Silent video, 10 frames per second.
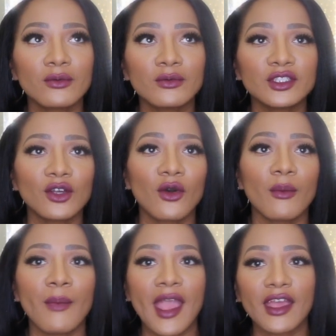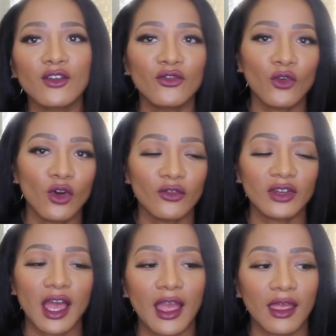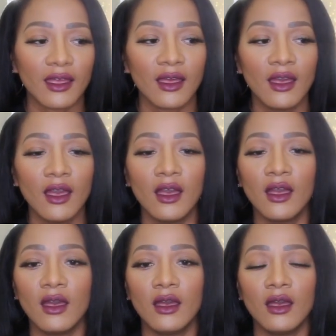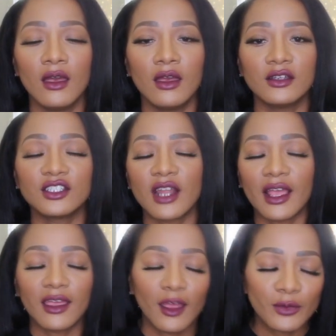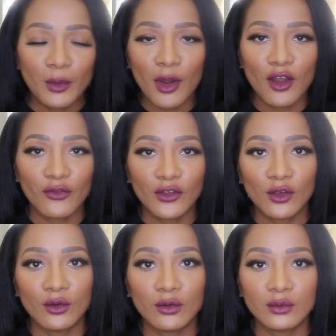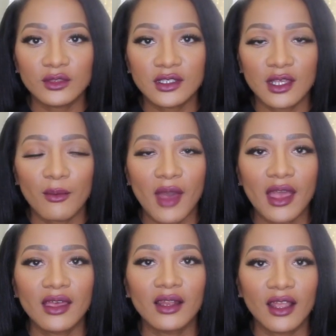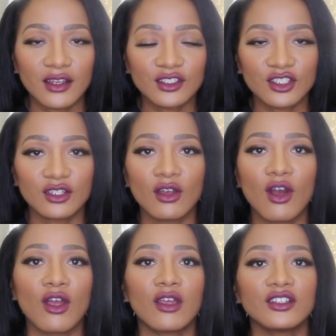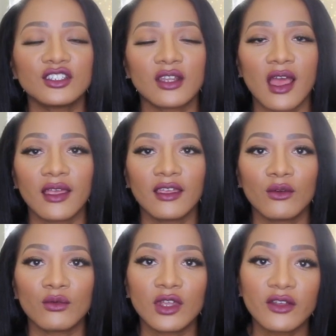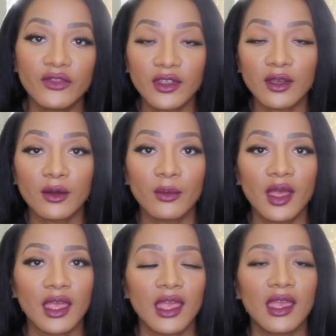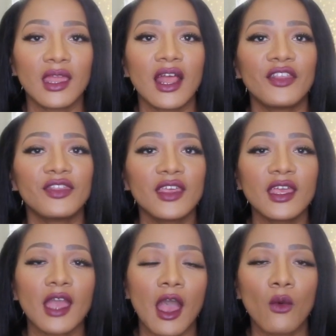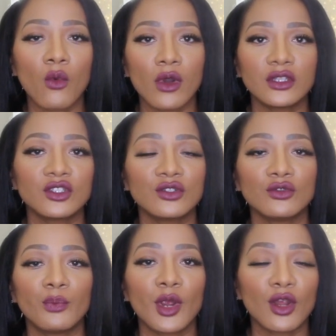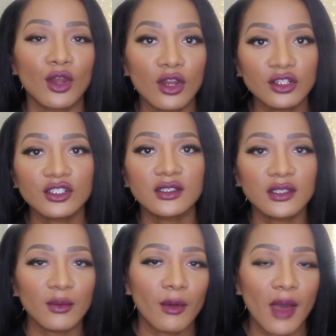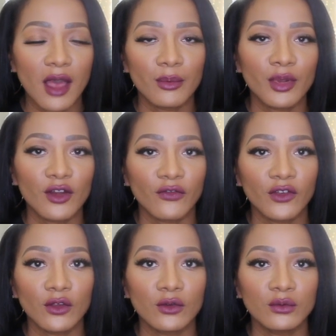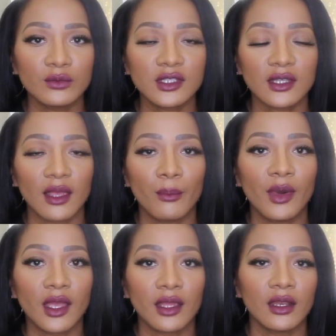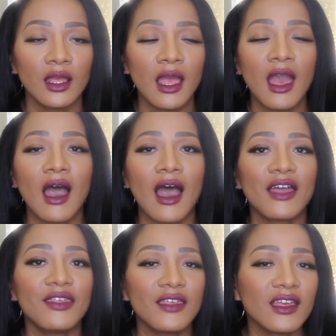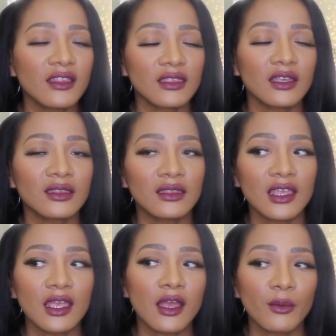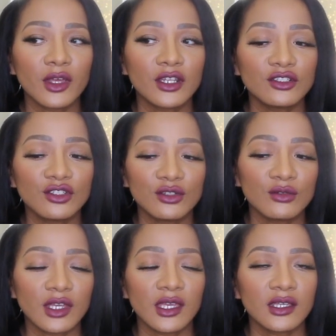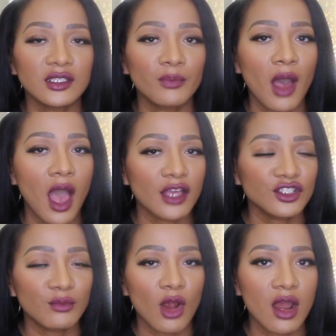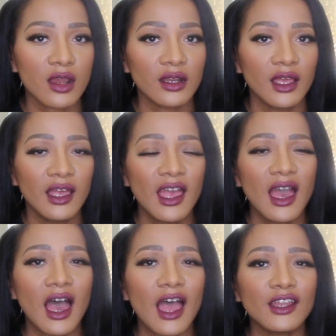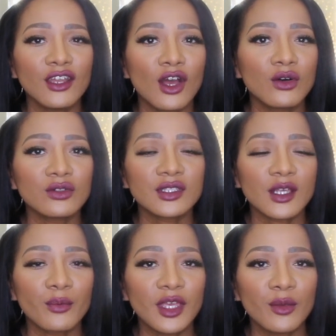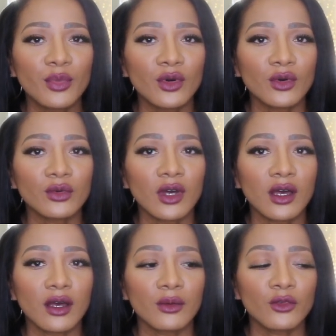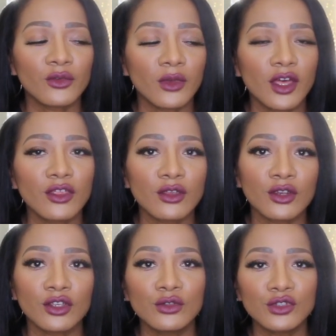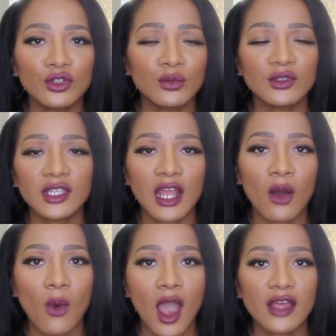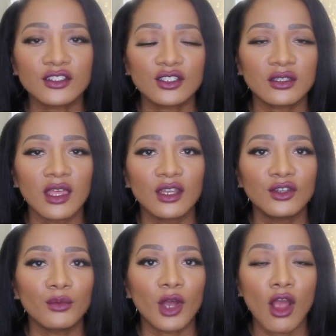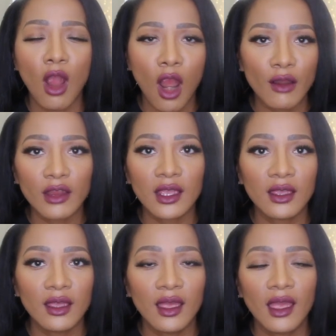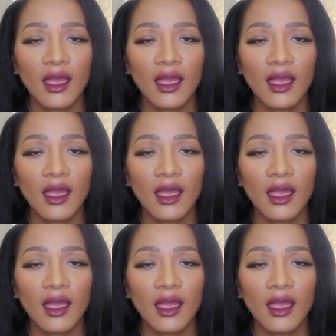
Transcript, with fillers: was going back and forth like, should I keep the perfumes in my collection or should I get rid of them? And I think I want to purge some of my perfumes, but I think the thing I'm gonna do is Poshmark I know some people, um, other YouTubers that I watch, they do Mercari